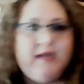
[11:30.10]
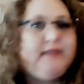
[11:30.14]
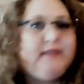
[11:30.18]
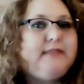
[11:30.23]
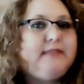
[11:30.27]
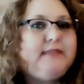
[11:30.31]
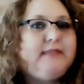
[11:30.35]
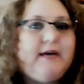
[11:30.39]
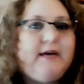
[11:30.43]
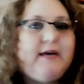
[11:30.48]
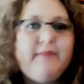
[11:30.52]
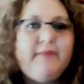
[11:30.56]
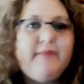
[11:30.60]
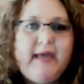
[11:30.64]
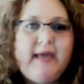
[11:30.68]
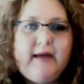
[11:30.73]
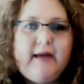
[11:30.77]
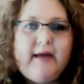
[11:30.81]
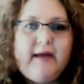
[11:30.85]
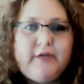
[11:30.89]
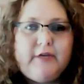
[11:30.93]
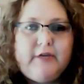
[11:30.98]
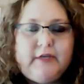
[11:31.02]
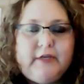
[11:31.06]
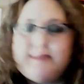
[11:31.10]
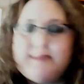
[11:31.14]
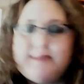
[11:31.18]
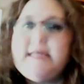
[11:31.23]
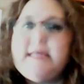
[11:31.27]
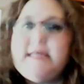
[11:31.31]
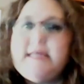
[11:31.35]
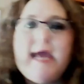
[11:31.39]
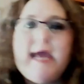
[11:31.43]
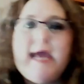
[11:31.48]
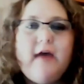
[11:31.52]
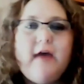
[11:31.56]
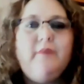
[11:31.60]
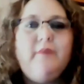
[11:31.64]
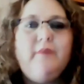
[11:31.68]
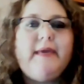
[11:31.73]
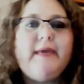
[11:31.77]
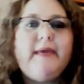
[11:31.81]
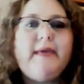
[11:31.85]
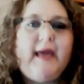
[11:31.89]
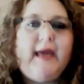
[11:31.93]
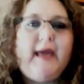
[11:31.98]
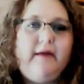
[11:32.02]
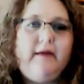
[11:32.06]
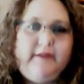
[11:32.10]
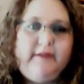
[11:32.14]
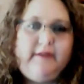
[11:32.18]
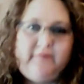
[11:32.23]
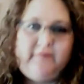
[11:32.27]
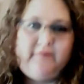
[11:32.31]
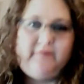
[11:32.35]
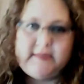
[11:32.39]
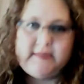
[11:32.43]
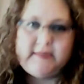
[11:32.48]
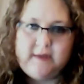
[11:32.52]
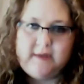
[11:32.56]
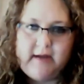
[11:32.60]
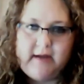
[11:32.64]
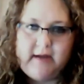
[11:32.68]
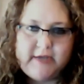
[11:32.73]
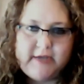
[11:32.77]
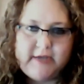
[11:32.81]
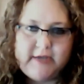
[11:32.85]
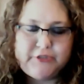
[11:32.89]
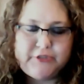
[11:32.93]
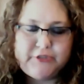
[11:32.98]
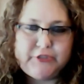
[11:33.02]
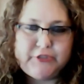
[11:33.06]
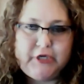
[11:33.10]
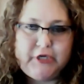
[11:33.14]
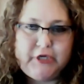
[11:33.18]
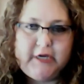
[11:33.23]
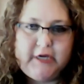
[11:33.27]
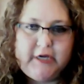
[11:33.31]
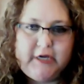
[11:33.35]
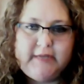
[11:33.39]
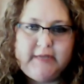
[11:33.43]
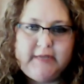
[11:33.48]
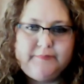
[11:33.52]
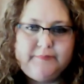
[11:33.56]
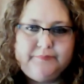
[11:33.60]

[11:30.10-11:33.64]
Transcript: tell me how it affects our national security.